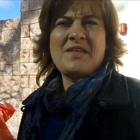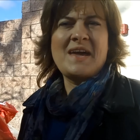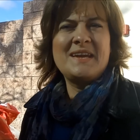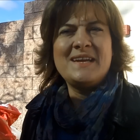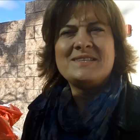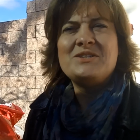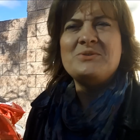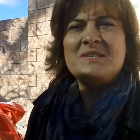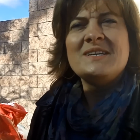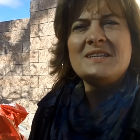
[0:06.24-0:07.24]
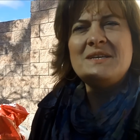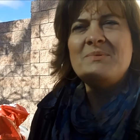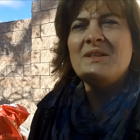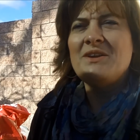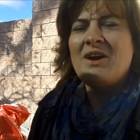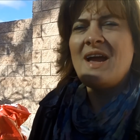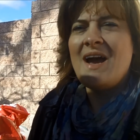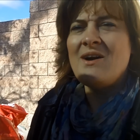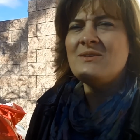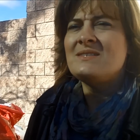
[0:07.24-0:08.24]
that against a utility bill in our
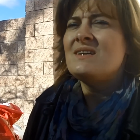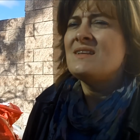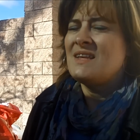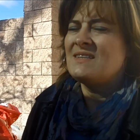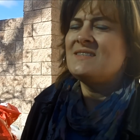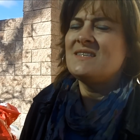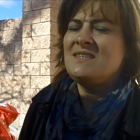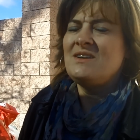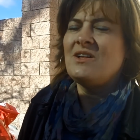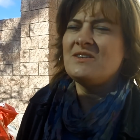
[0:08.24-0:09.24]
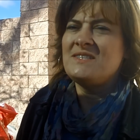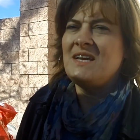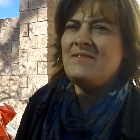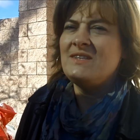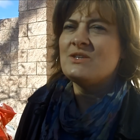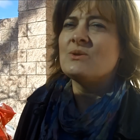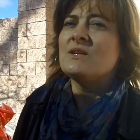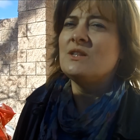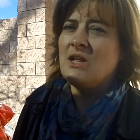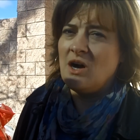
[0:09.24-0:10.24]
house, that sixty dollar savings goes a
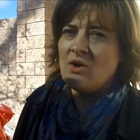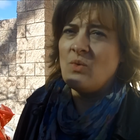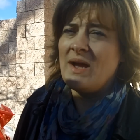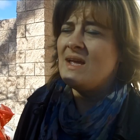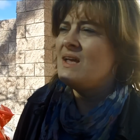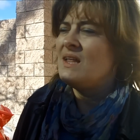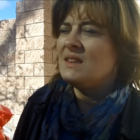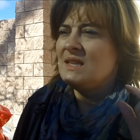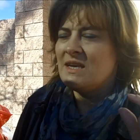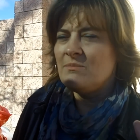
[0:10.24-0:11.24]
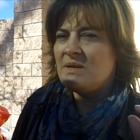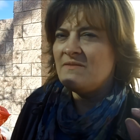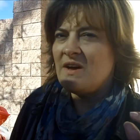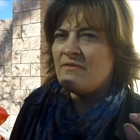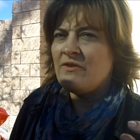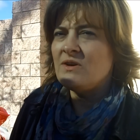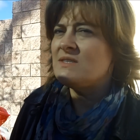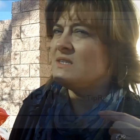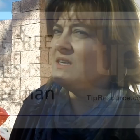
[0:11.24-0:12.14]
long way. A little bit of effort to